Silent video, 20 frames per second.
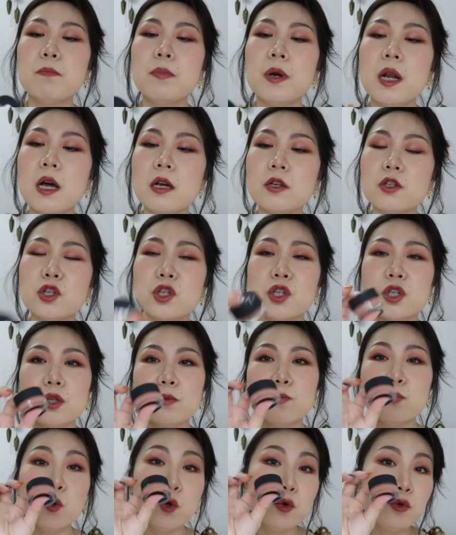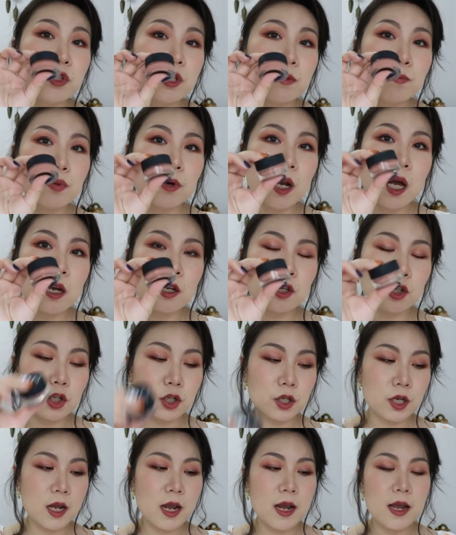blush, mousse
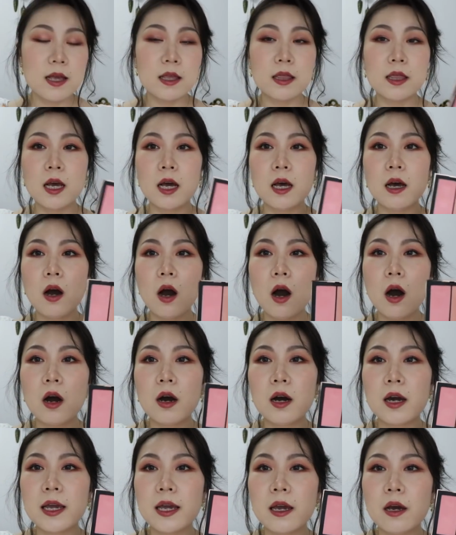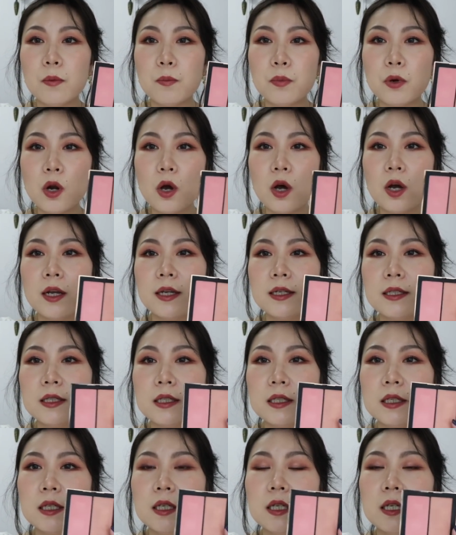blush, then I applied
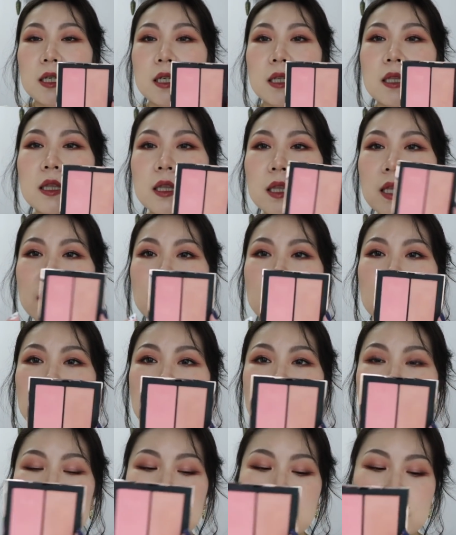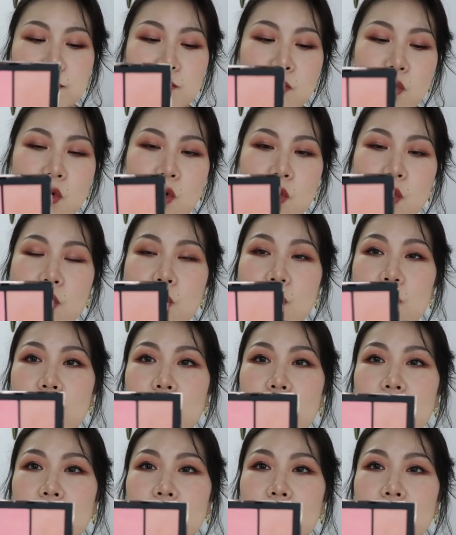this more